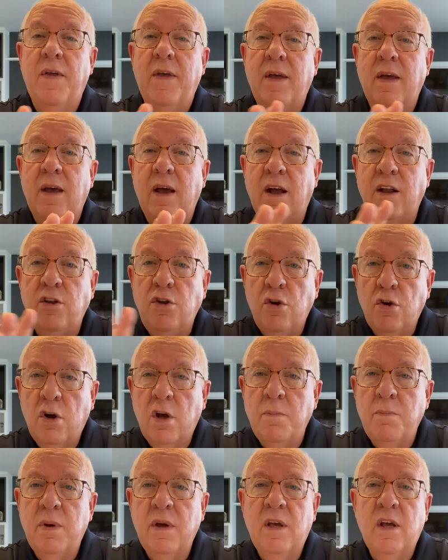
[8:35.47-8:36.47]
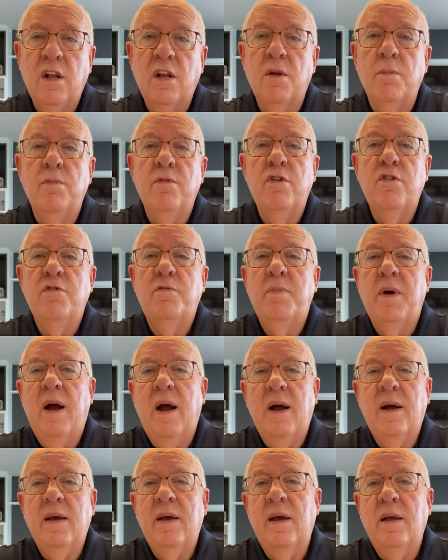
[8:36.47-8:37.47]
and you can begin to move
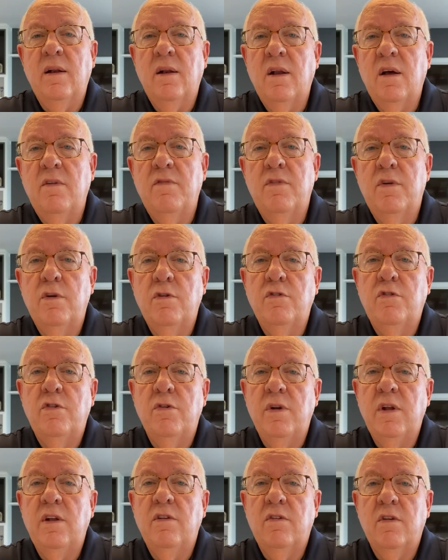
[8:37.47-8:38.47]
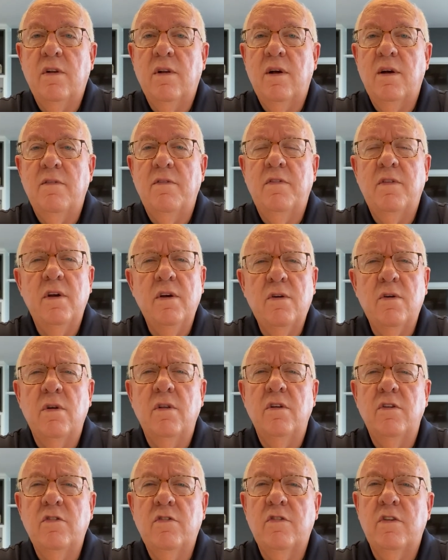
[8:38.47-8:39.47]
back and love those you need to love. Think on
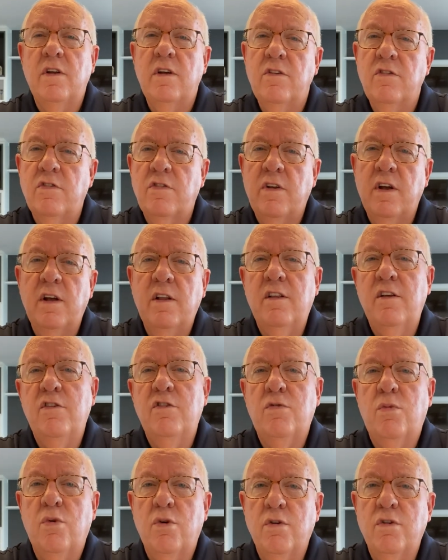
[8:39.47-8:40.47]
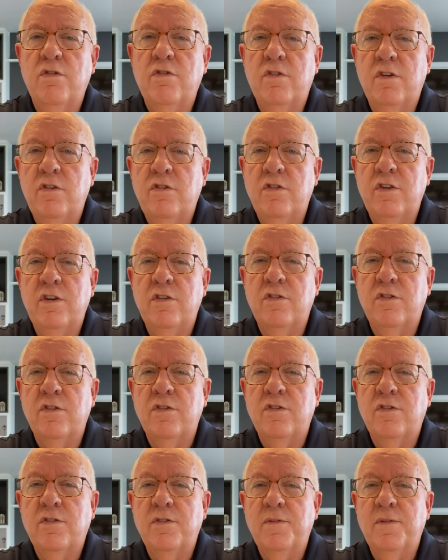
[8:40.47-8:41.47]
these things. Take these words to
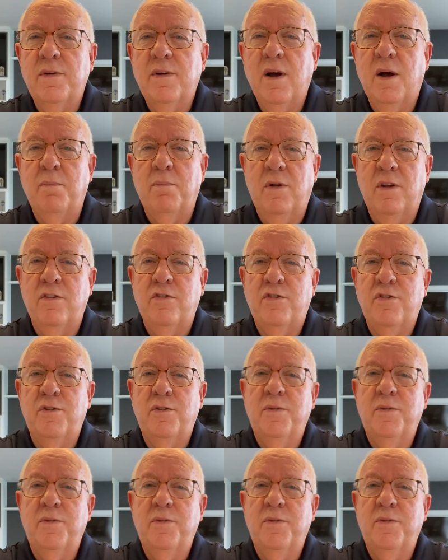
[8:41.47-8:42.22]
Jesus. God bless you.